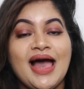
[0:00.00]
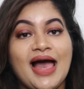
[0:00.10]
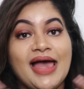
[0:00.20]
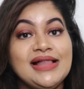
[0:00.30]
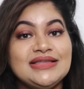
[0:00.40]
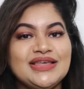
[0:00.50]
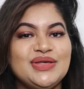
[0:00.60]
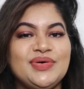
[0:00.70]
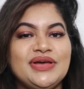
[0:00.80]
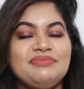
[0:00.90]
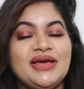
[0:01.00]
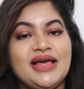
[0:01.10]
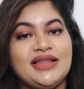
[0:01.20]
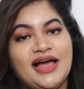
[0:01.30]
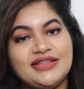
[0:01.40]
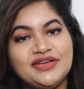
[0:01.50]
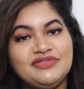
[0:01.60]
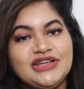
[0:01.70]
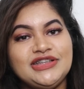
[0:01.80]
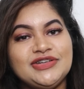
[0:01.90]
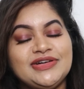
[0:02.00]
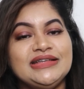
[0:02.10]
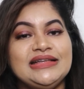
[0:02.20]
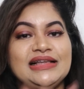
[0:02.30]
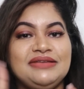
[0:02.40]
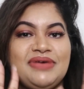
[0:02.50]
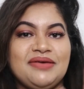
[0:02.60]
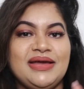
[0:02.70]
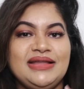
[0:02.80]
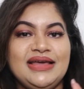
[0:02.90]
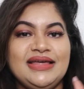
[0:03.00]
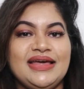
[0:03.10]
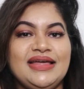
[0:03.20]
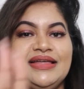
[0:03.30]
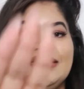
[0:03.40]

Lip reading: I'll see you in my another video. Until then, bye bye, take care.